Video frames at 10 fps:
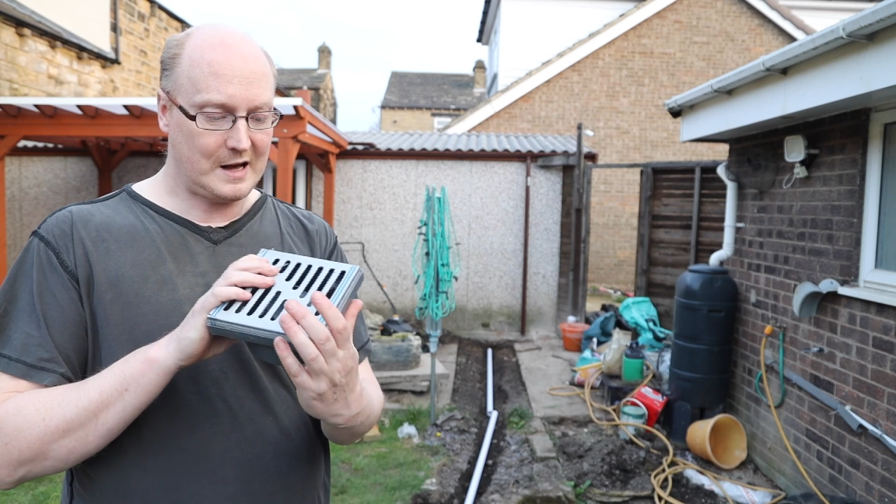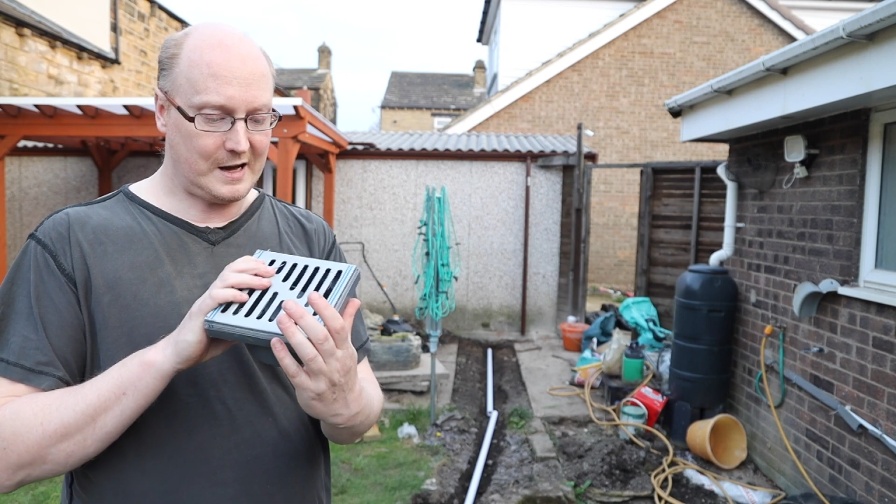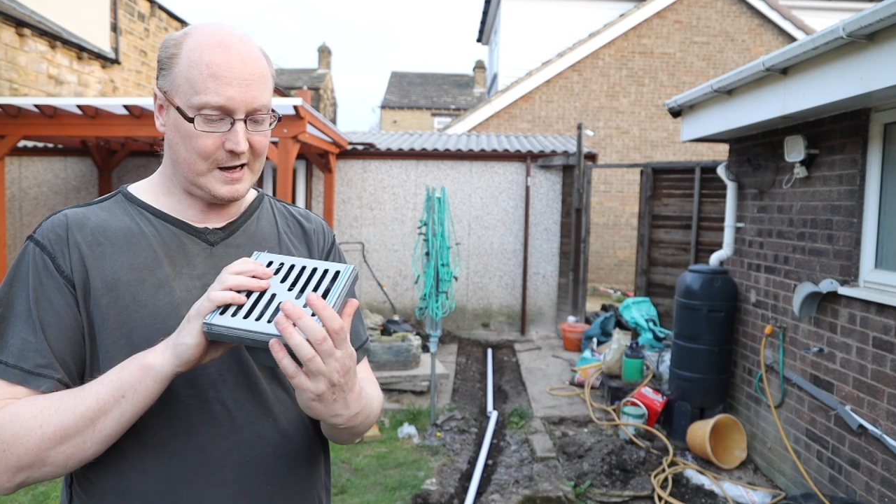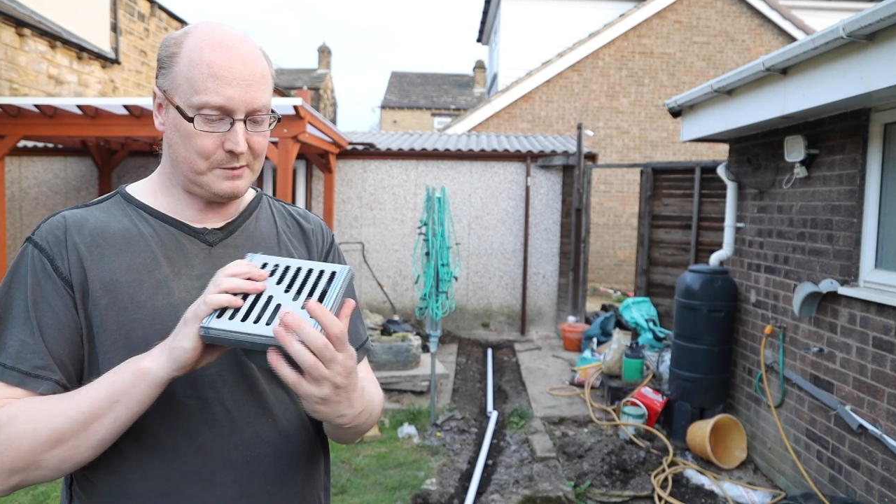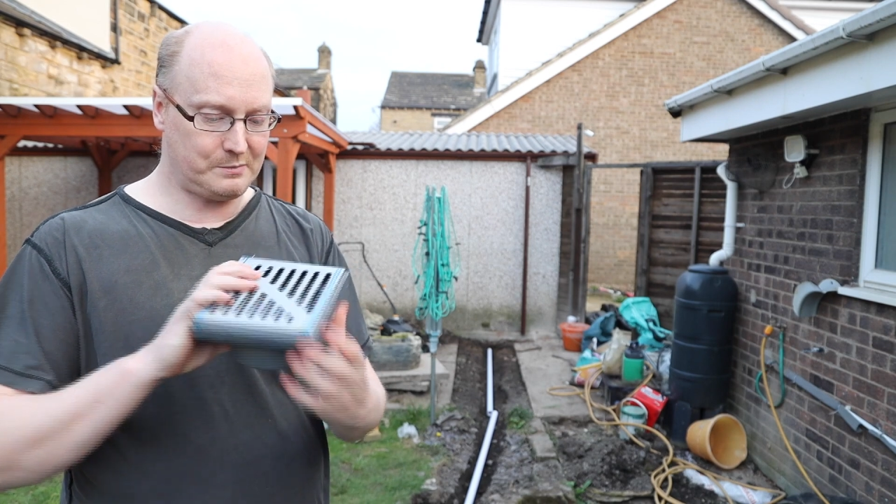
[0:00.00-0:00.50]

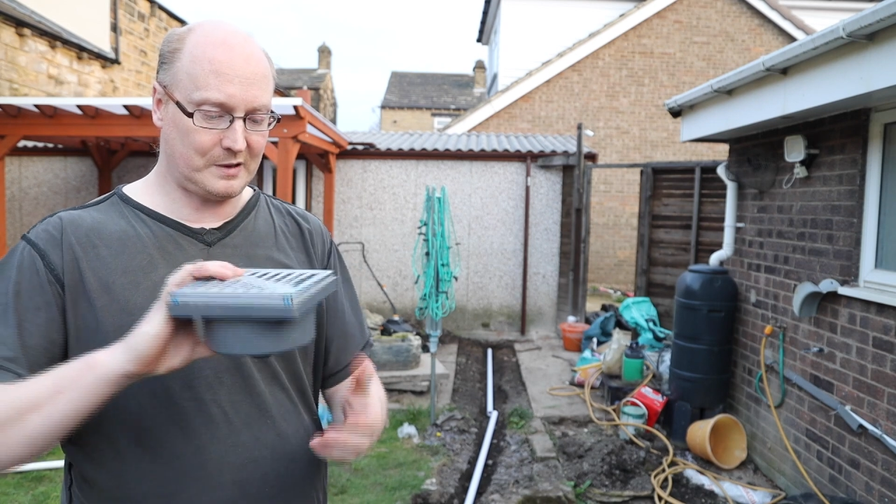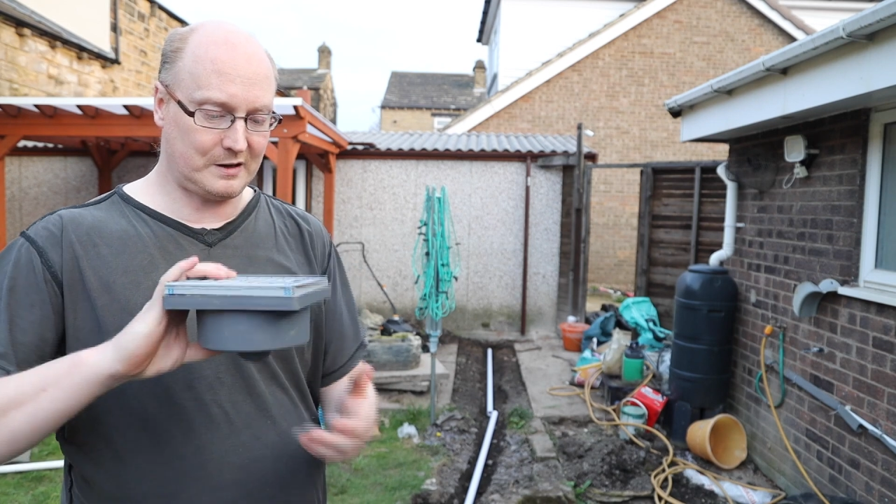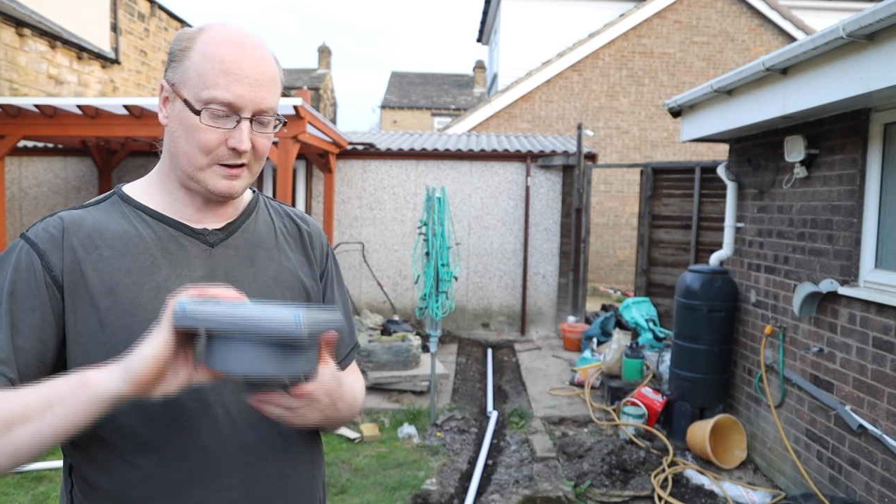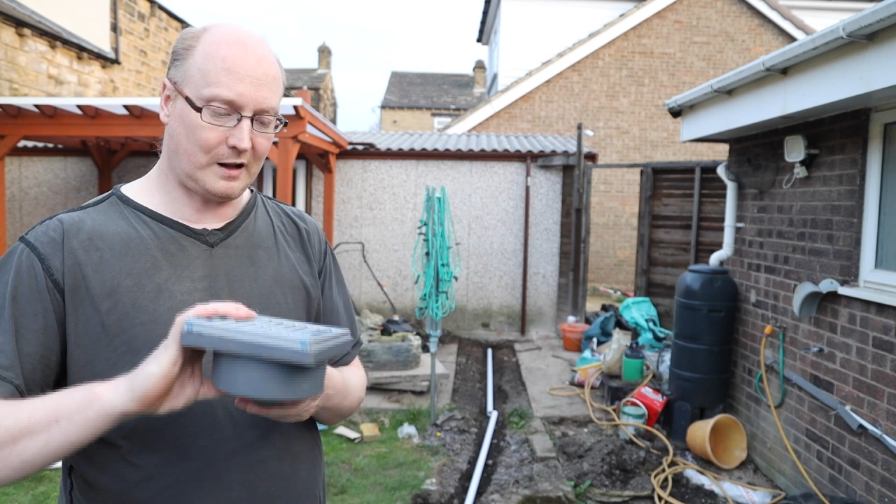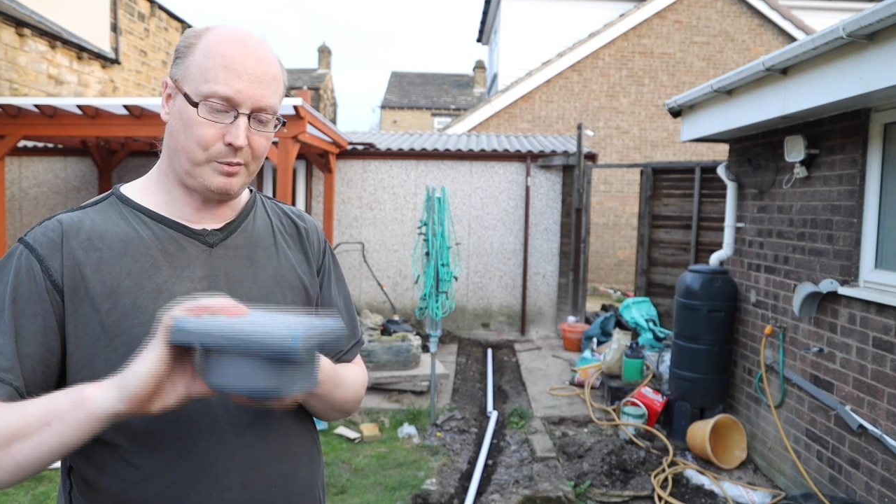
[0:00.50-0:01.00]

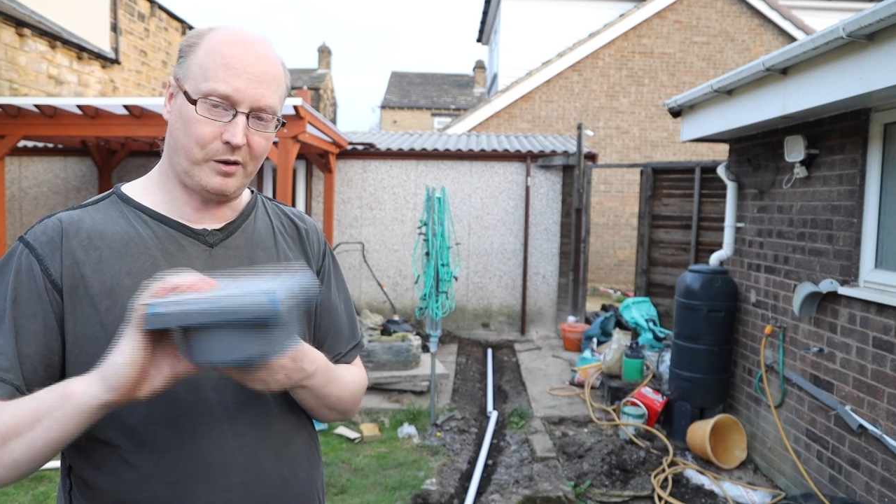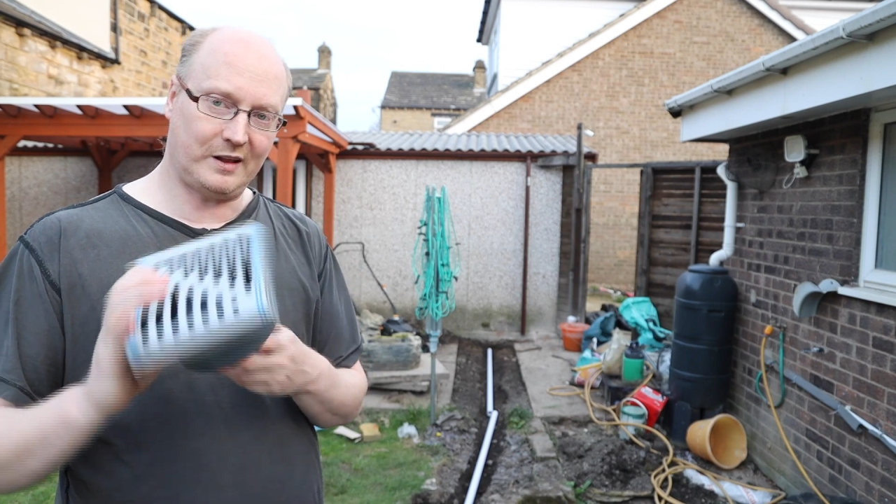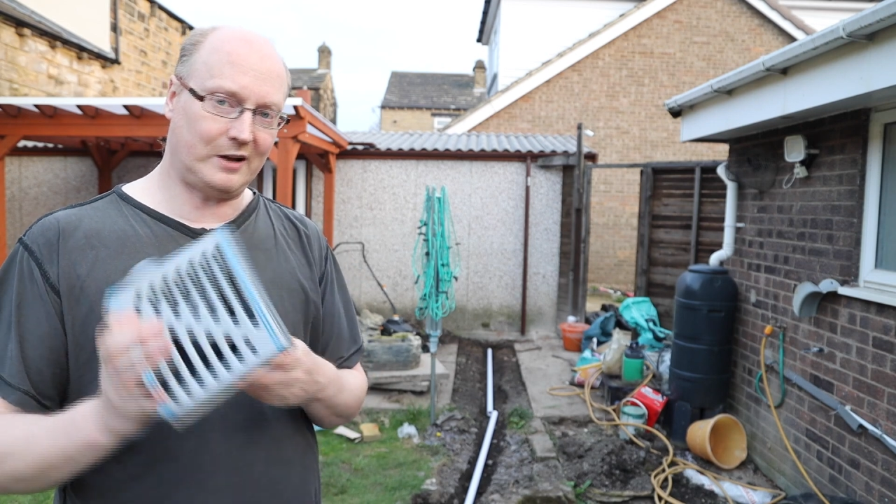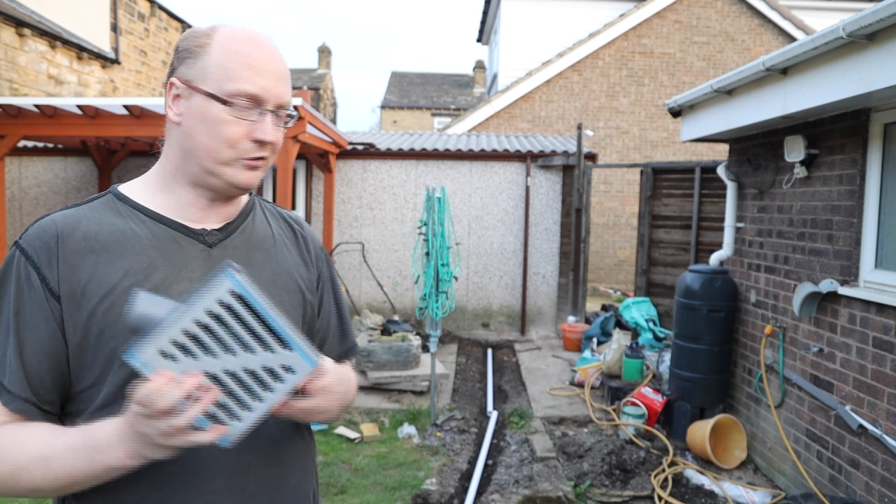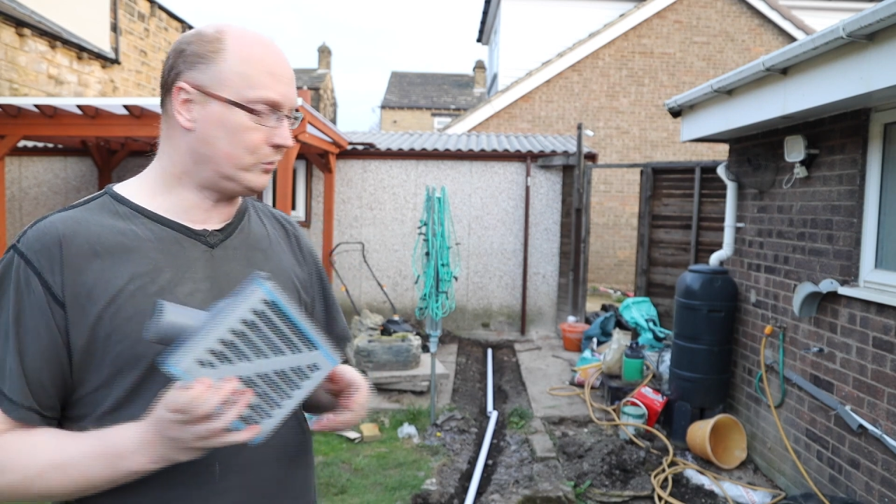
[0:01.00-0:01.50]
and I'll put that